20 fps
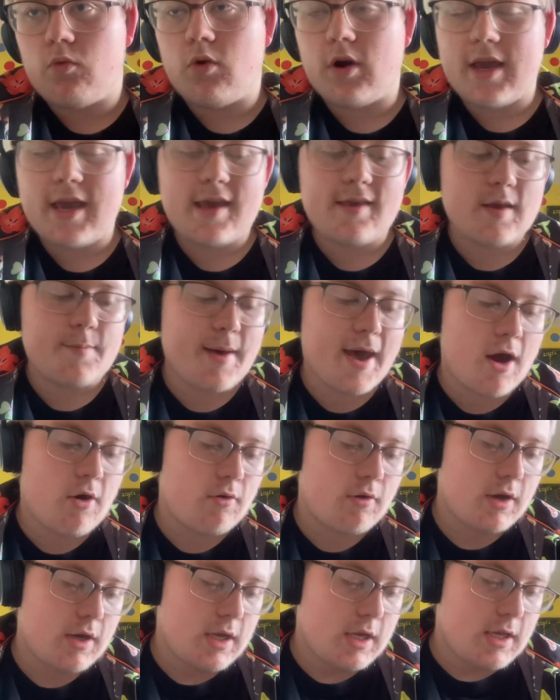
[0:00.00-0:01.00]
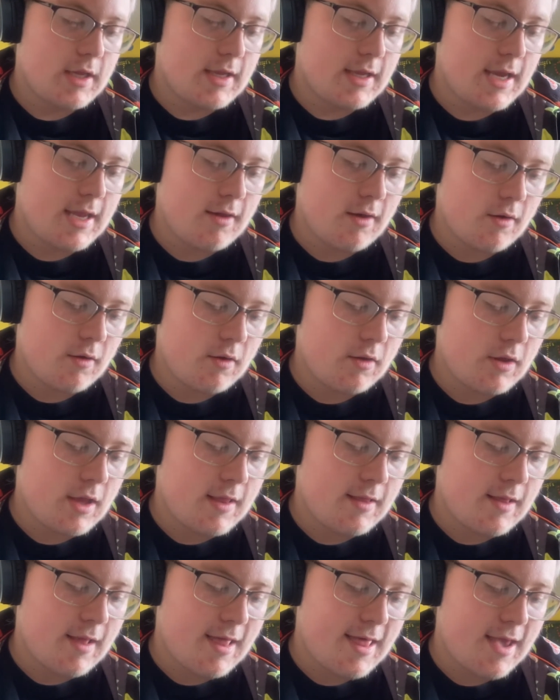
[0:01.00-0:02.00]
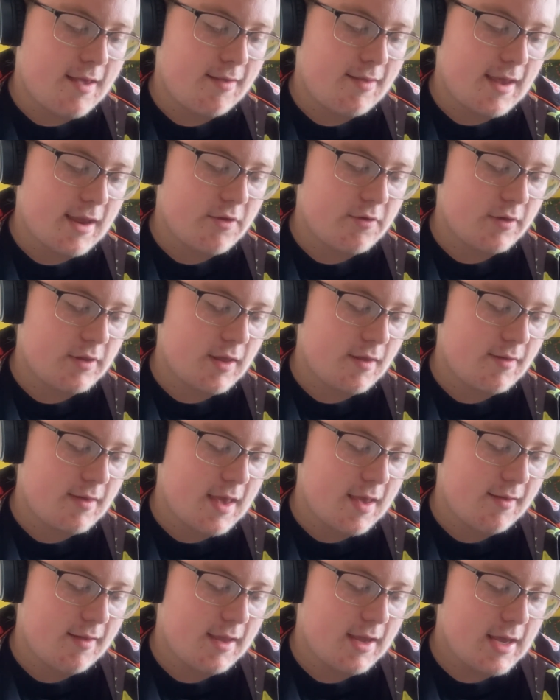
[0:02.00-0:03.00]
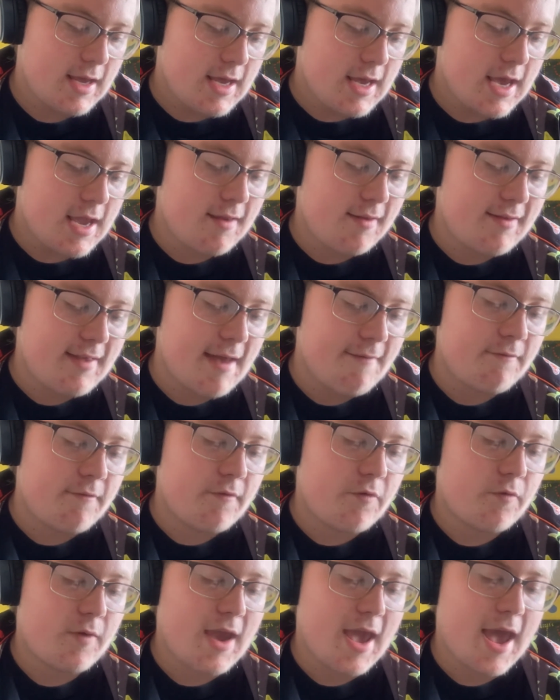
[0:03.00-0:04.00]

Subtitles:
what he's about in the list, later on in this list. In 7th we